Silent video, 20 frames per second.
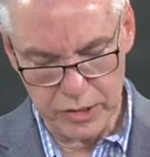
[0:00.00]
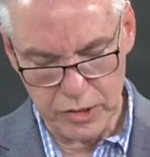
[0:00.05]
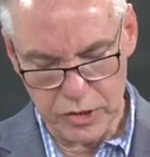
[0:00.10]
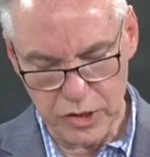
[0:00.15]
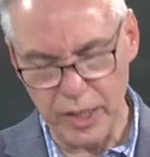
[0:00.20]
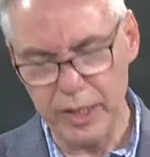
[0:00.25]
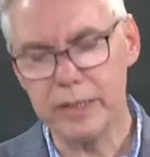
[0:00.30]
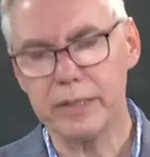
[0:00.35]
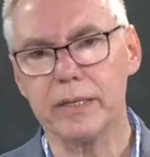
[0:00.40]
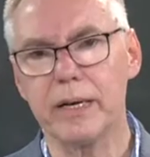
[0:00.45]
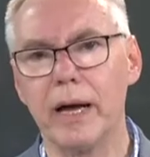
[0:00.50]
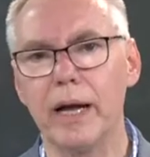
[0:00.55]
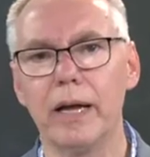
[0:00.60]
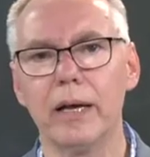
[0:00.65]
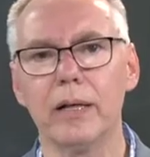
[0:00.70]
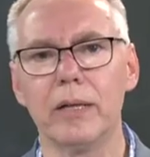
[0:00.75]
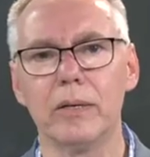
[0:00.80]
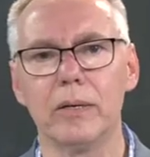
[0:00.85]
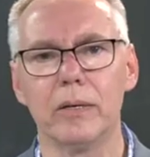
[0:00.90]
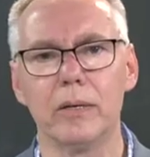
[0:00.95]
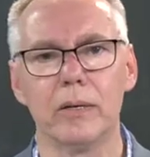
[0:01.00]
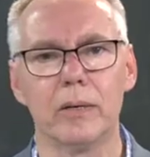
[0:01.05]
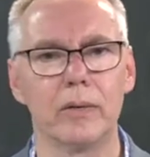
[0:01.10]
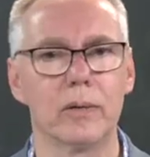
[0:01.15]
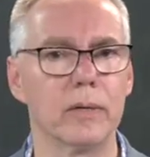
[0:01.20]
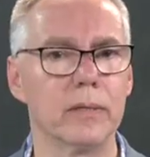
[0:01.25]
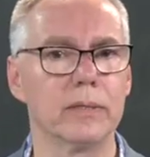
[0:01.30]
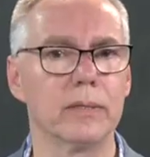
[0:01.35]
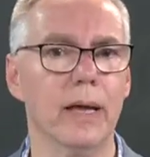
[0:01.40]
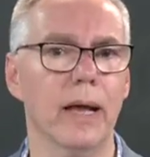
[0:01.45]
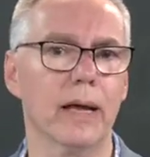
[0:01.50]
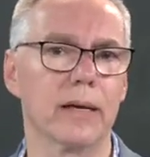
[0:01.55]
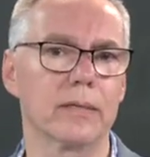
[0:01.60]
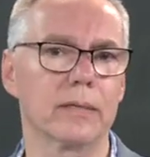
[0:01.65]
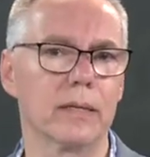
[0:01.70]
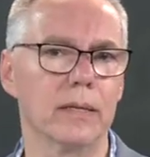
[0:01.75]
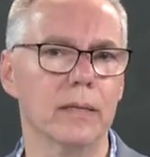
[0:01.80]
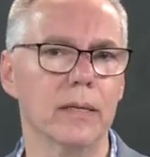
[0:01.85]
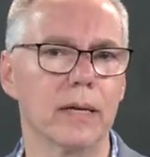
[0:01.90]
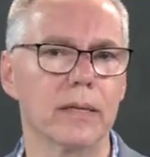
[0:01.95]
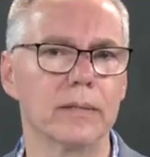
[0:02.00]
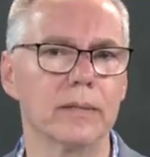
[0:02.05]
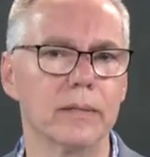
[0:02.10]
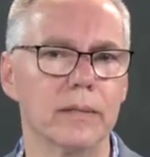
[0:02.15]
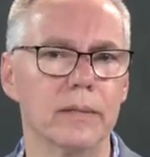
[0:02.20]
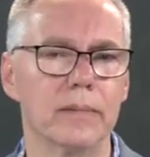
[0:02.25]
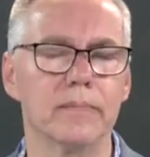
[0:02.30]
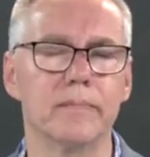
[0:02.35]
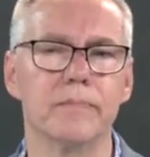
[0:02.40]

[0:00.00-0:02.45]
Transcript: Gentile or a tax collector.